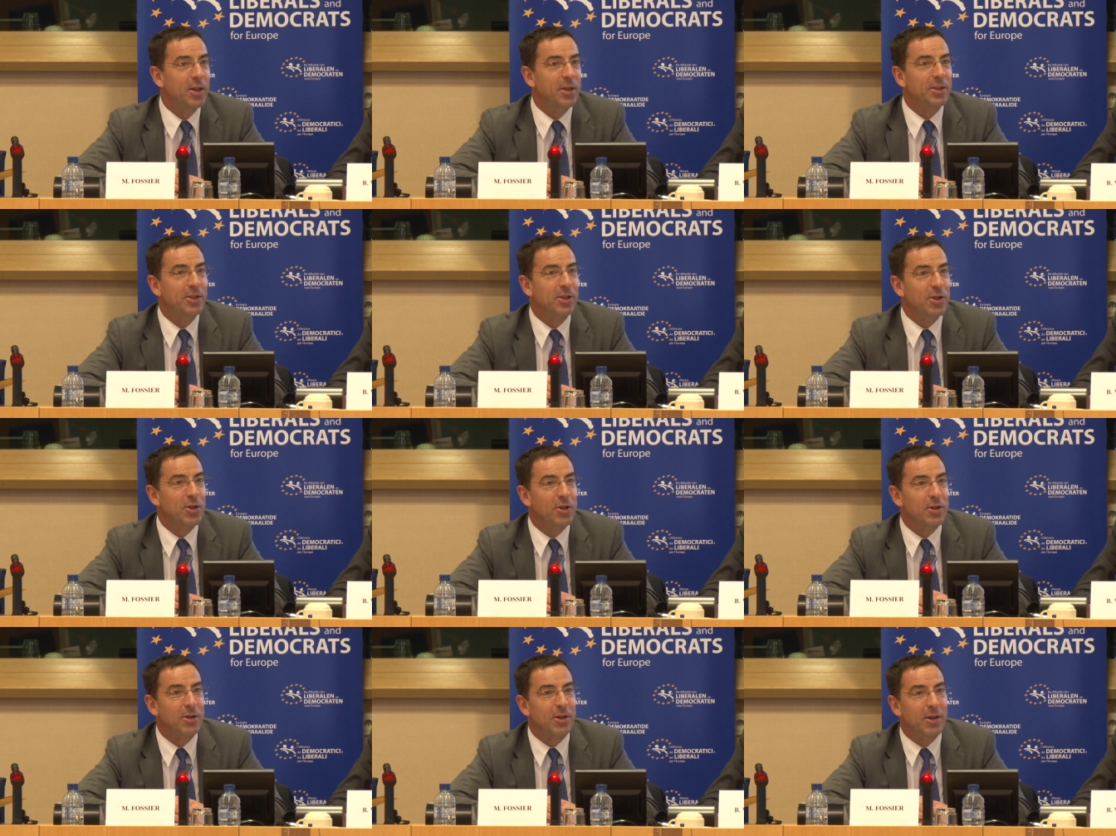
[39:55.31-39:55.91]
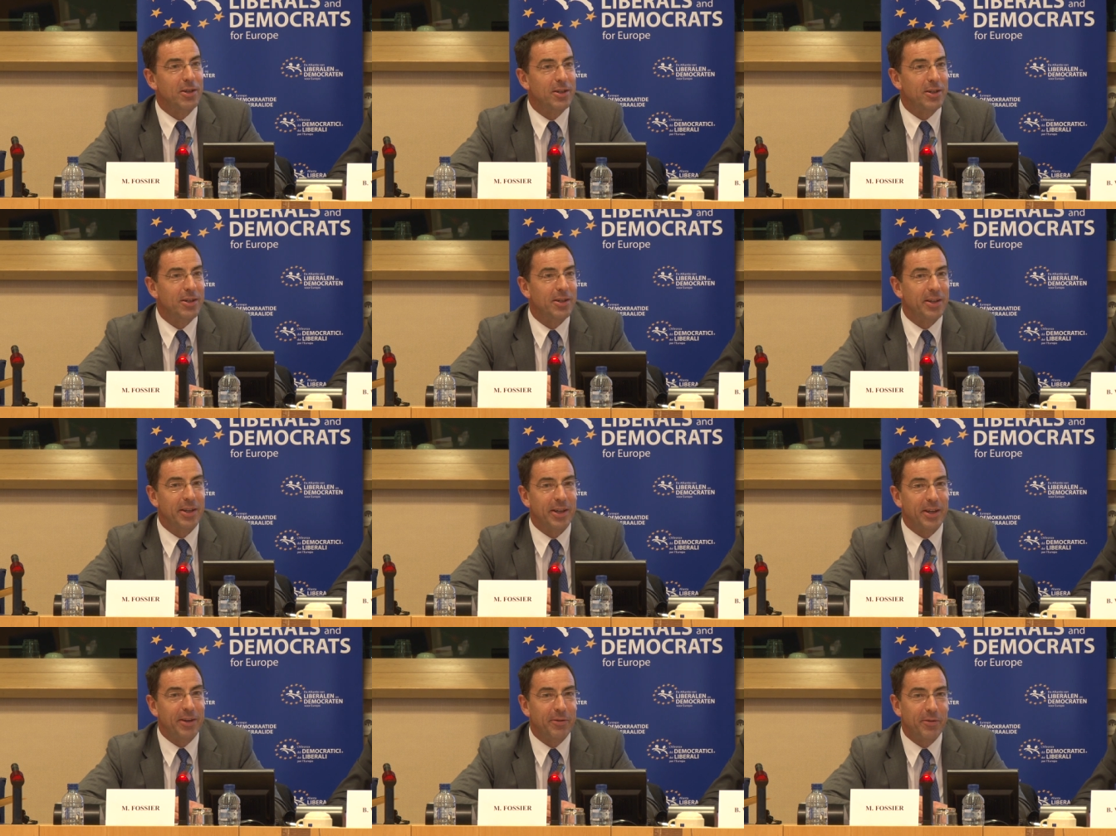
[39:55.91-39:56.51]
So
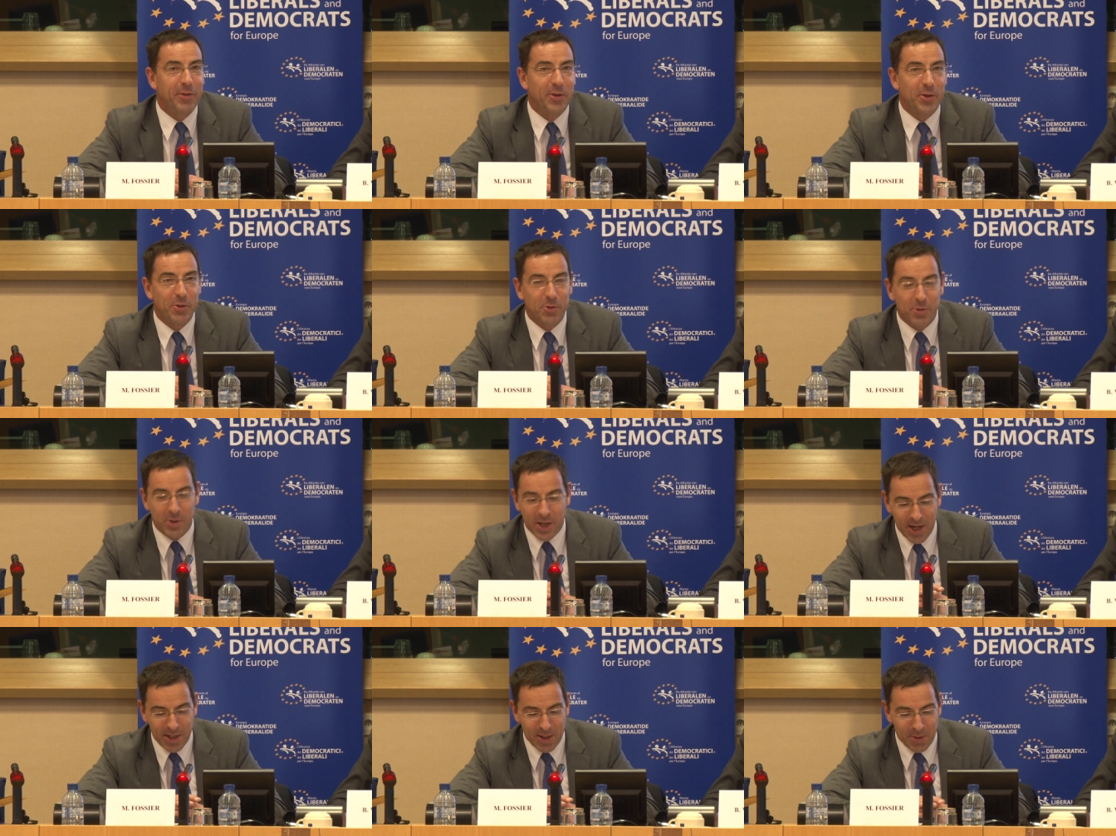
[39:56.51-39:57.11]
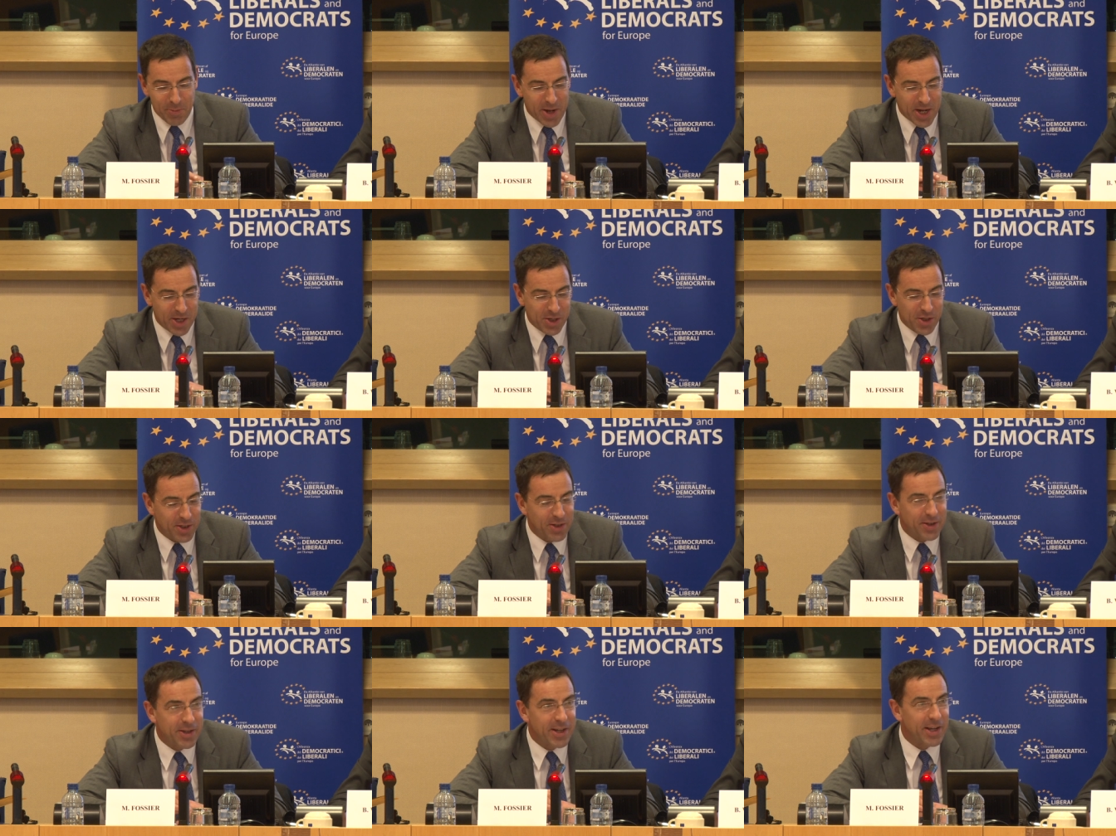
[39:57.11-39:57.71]
if you can
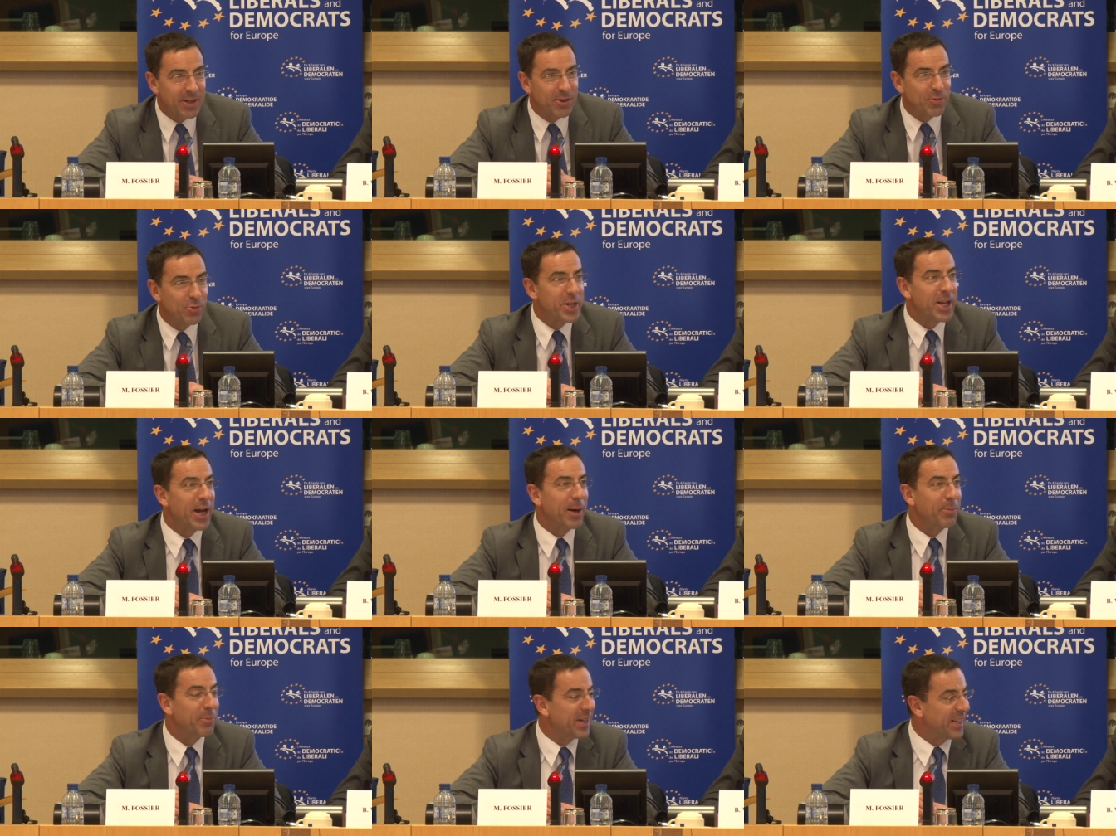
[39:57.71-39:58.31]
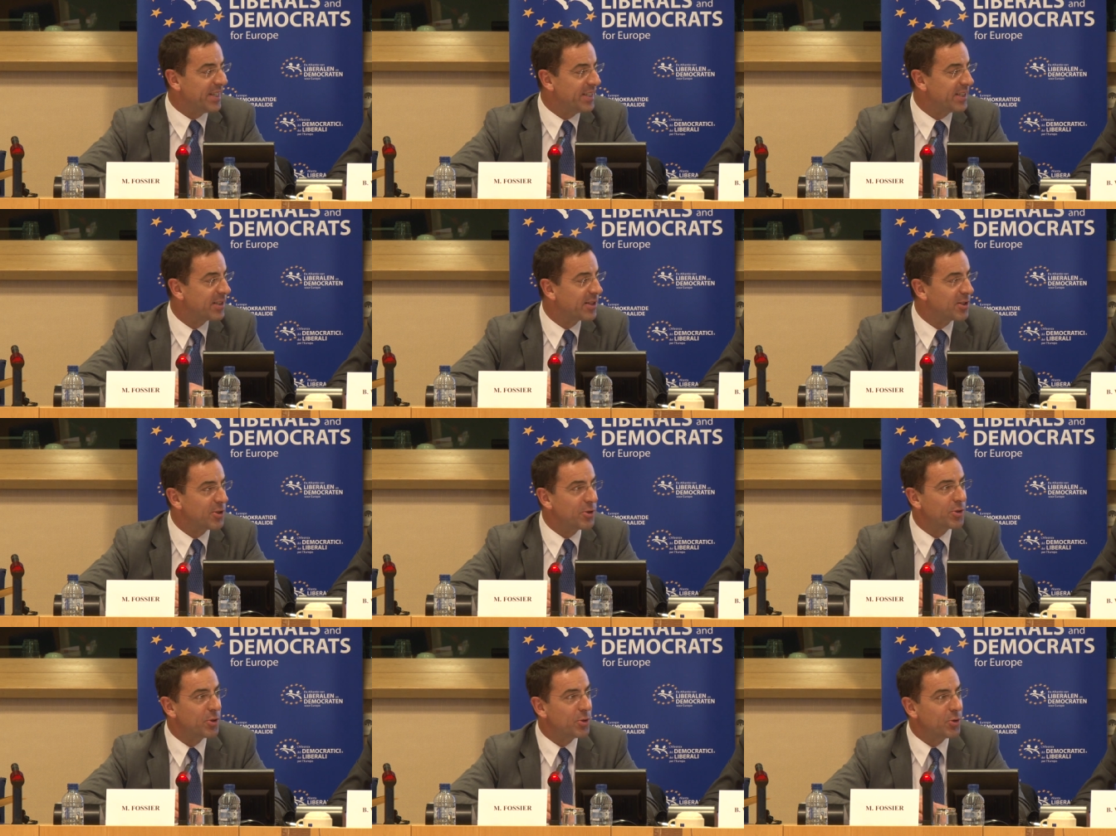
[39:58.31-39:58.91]
imagine that we are
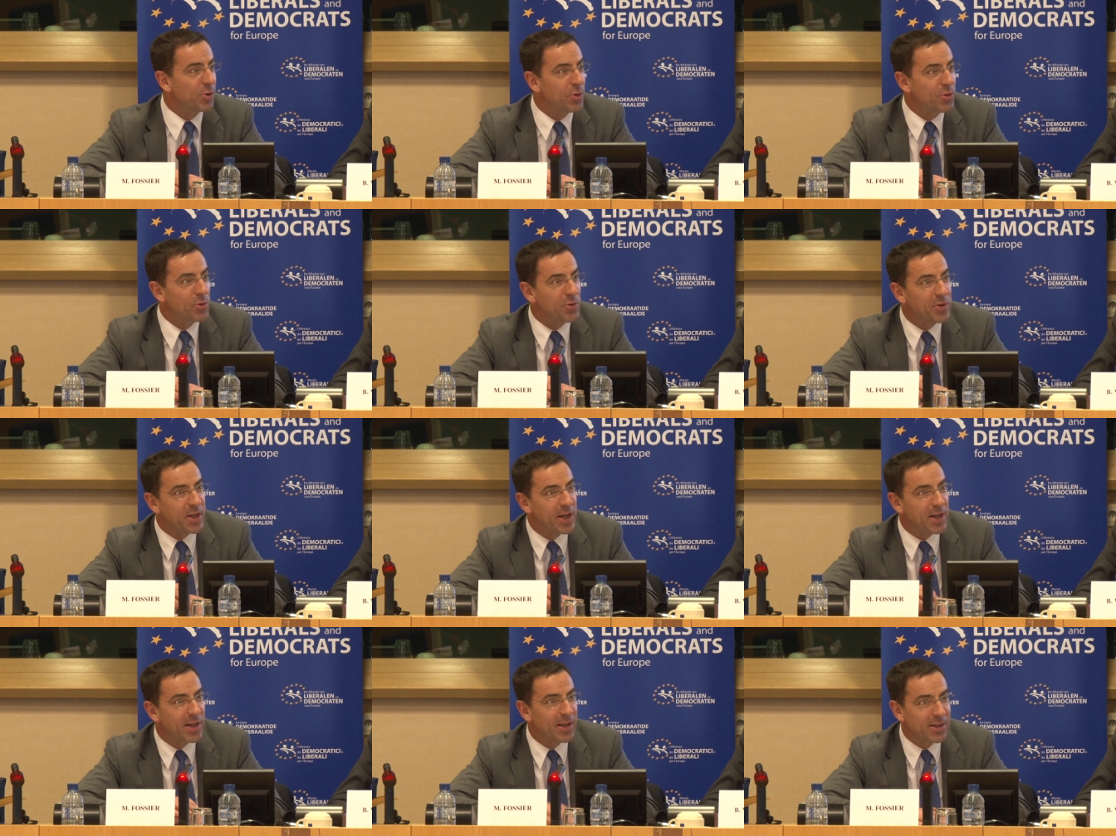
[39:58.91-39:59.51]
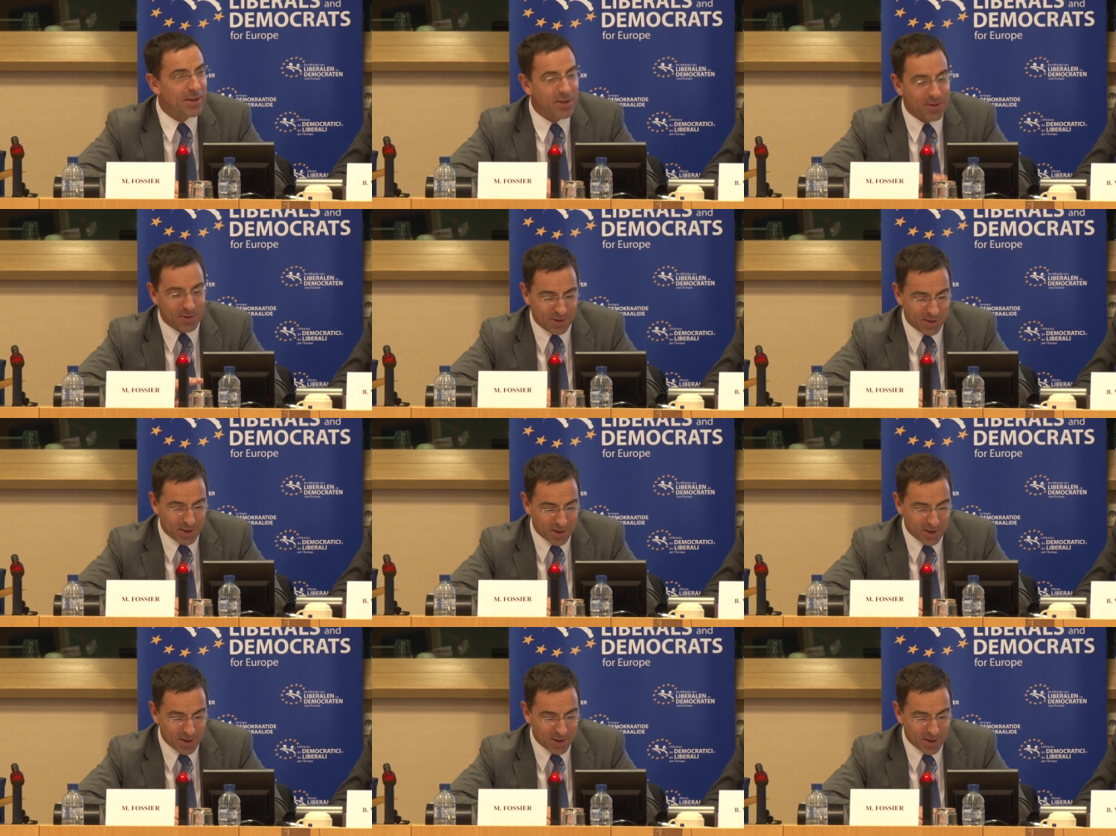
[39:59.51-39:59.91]
pleased to do that,